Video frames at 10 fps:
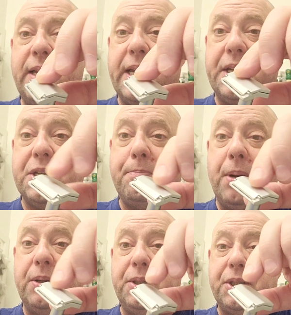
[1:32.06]

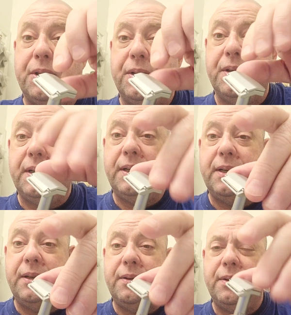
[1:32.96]
exposure,
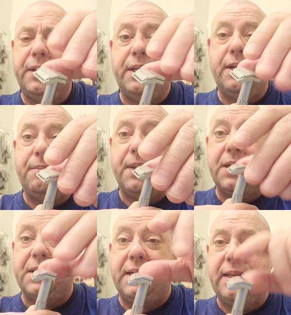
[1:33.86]

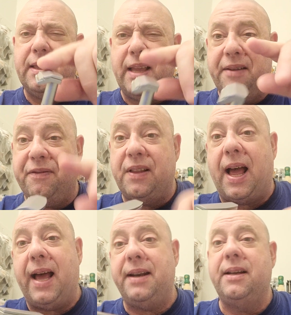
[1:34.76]
because it didn't lay
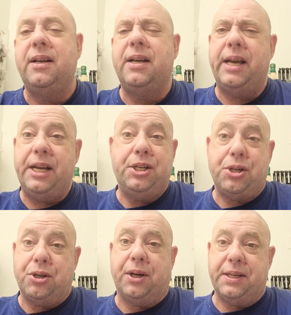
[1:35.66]
flat. He
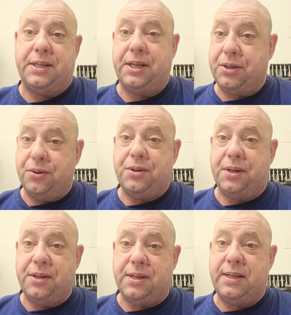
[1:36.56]
just took a scissors
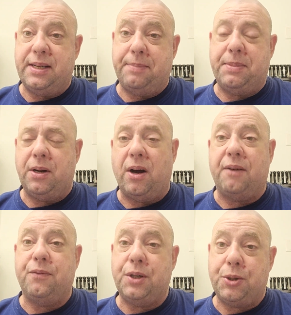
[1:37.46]
and snipped it
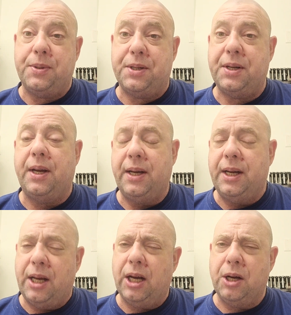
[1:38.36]
off, which was
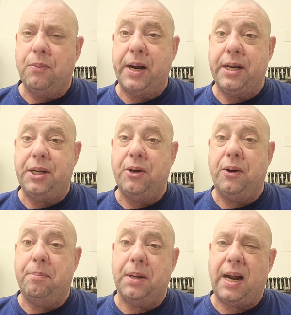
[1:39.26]
a good way to do
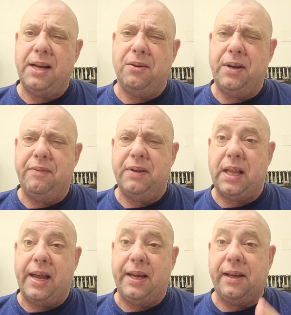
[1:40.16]
it, but I don't even
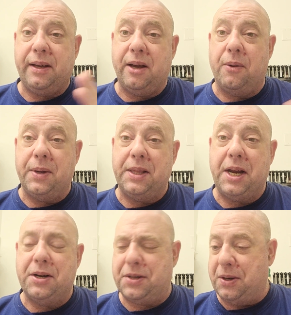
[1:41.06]
like going
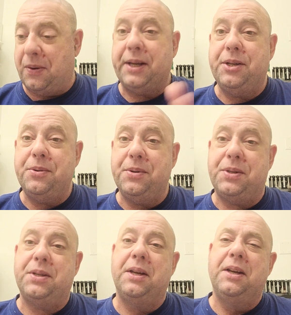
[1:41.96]
there. So I
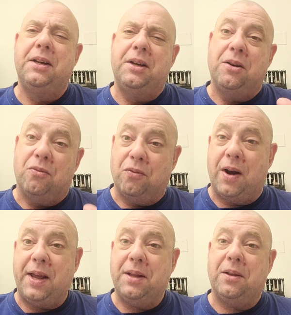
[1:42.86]
use
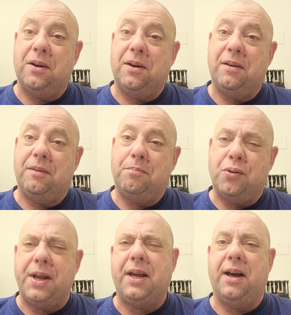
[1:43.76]
regular
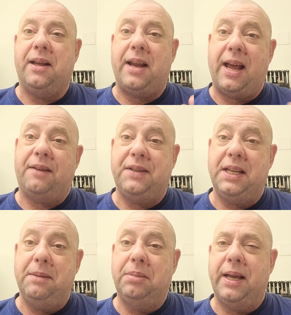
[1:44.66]
pre-cut half
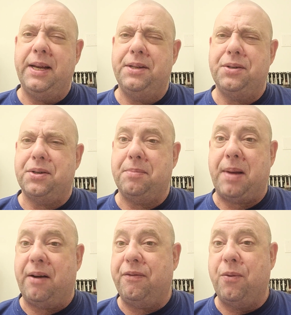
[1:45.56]
DE blades. There's
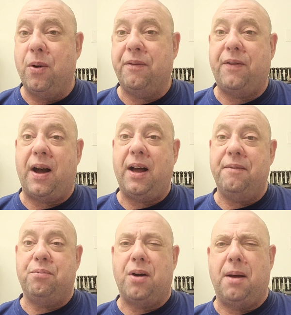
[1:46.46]
about 4 or
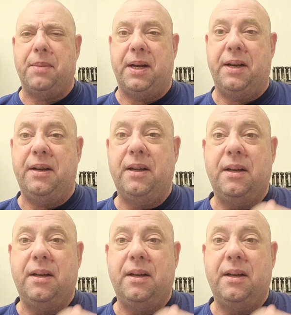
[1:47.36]
5 prominent